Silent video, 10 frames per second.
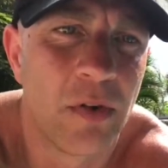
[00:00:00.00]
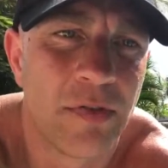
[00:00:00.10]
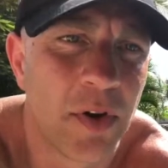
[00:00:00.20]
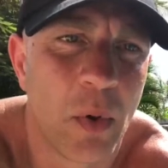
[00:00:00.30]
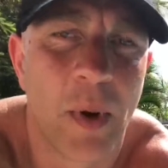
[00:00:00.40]

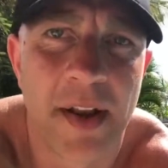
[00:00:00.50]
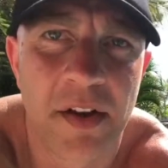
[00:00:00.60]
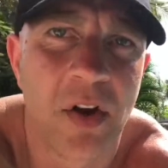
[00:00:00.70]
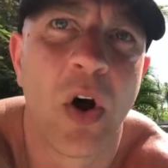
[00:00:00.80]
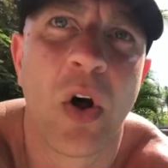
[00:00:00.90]
for your
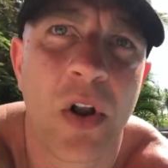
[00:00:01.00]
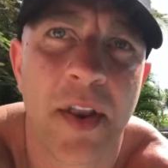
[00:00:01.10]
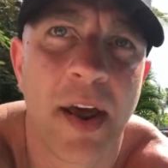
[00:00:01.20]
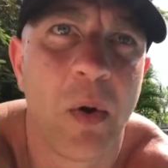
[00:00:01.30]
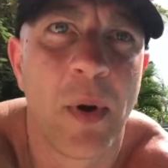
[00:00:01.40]
wedding, your
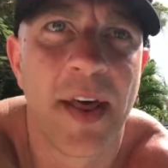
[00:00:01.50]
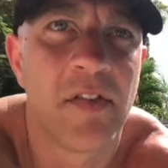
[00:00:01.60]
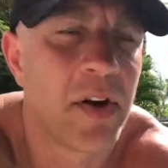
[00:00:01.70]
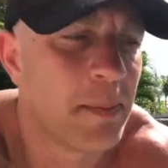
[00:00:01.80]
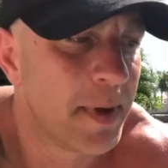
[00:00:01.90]
holiday, or
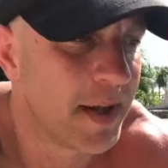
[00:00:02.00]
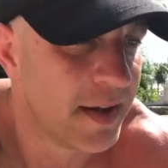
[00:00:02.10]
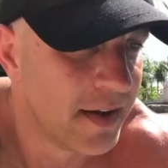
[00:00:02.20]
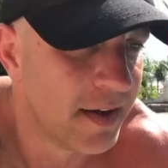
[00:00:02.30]
whatever it be,